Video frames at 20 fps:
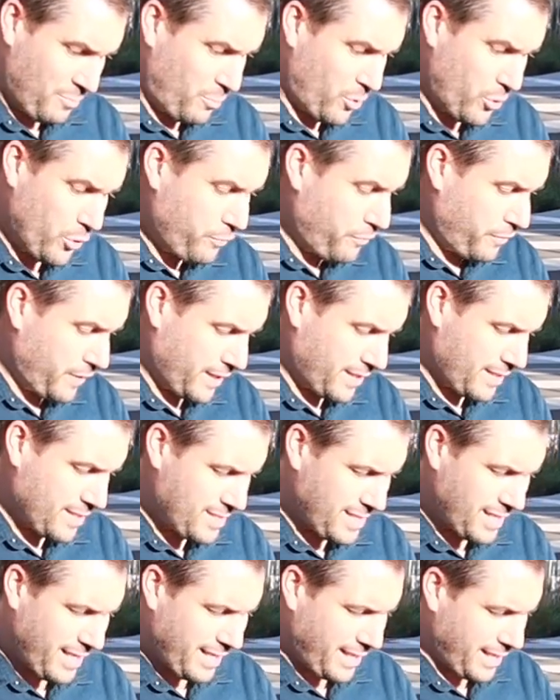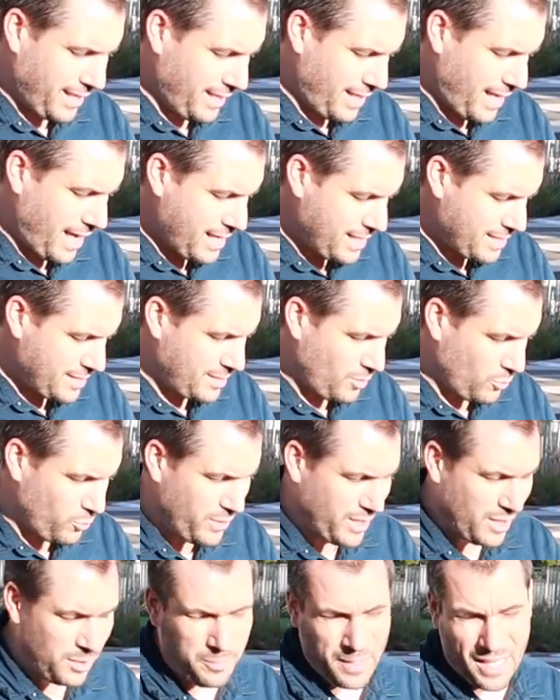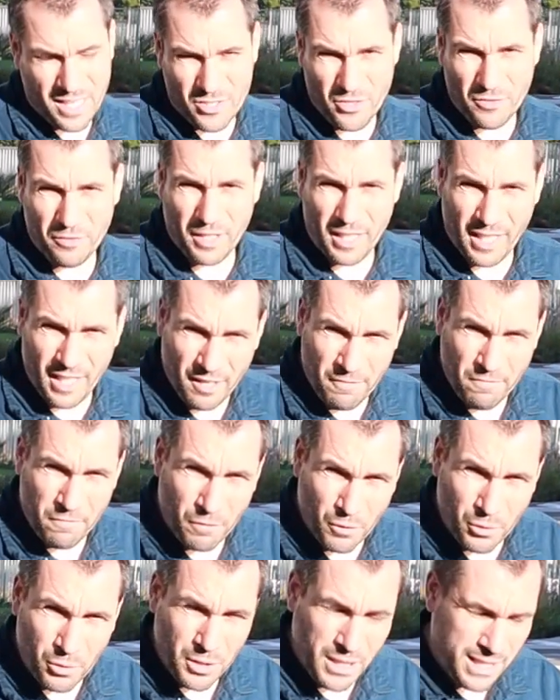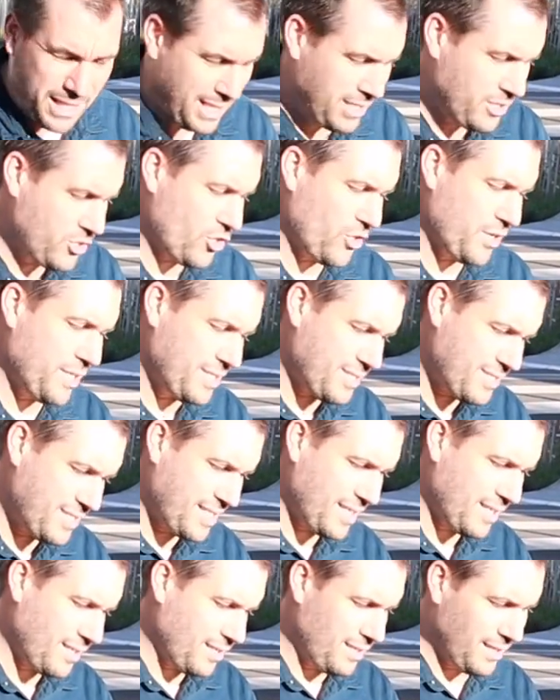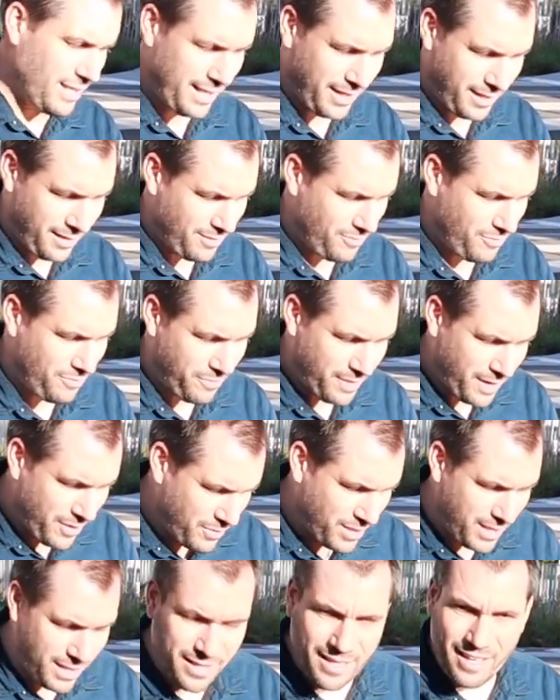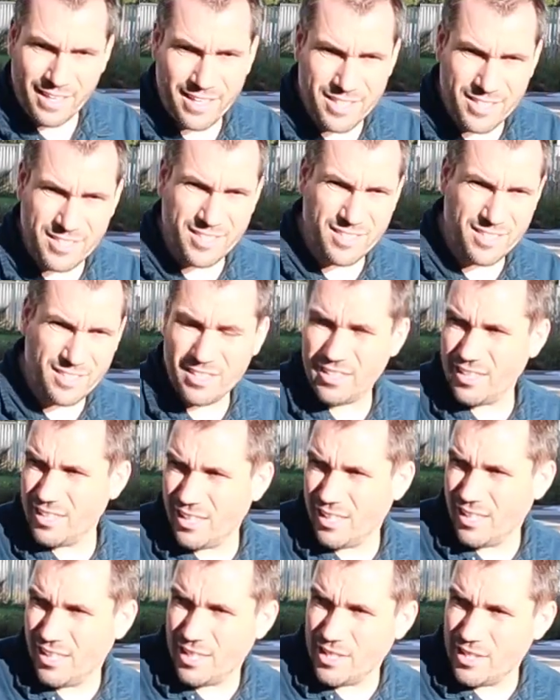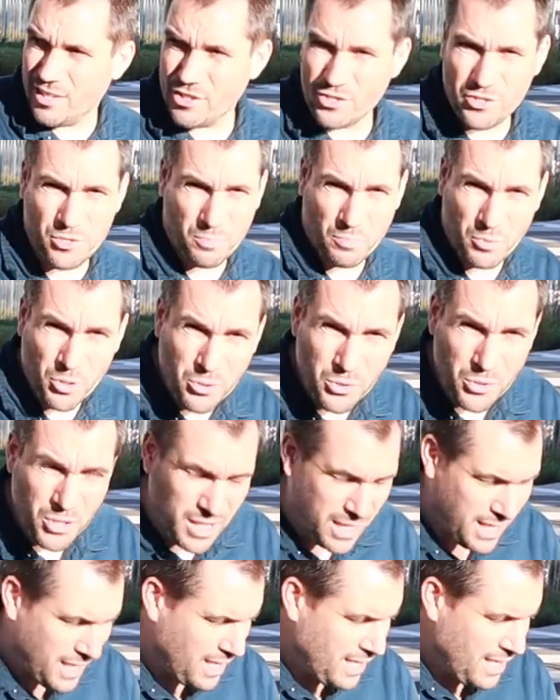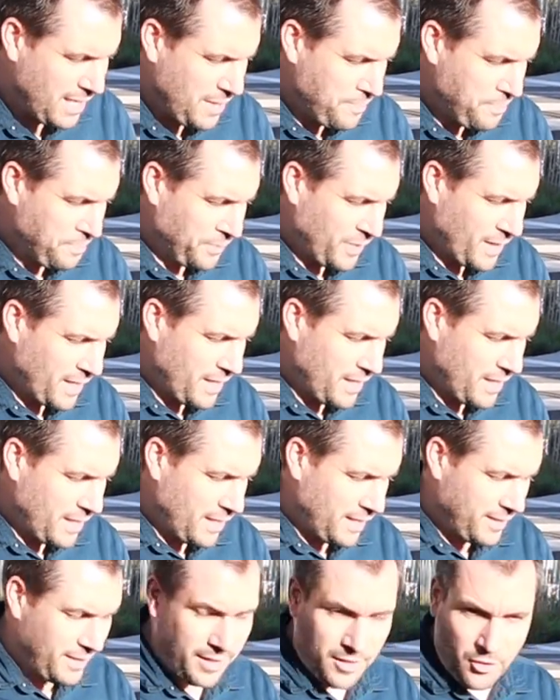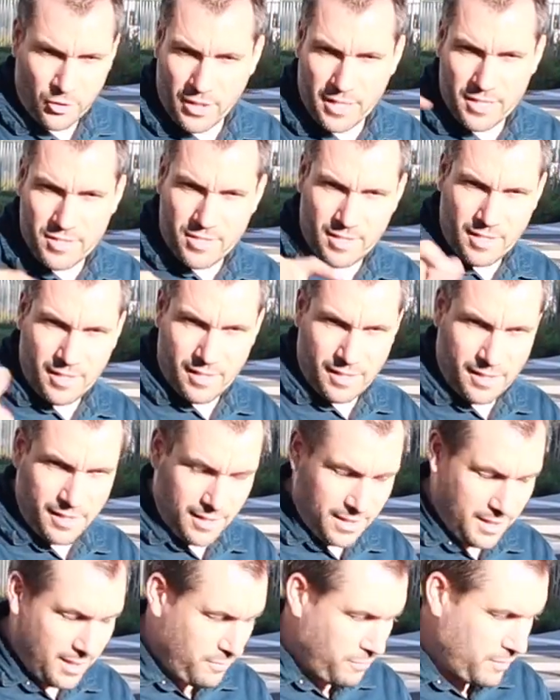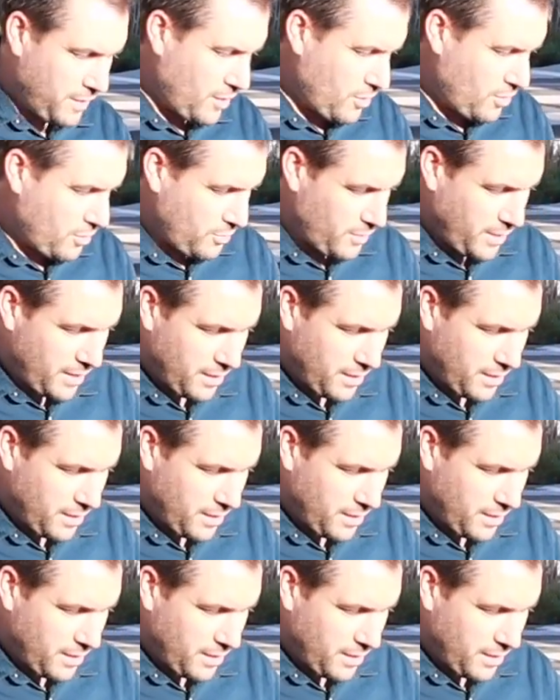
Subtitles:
perfect. It's like, it has the wheelbase of an 84, so it's still like very nice, smooth. I think you can see in the video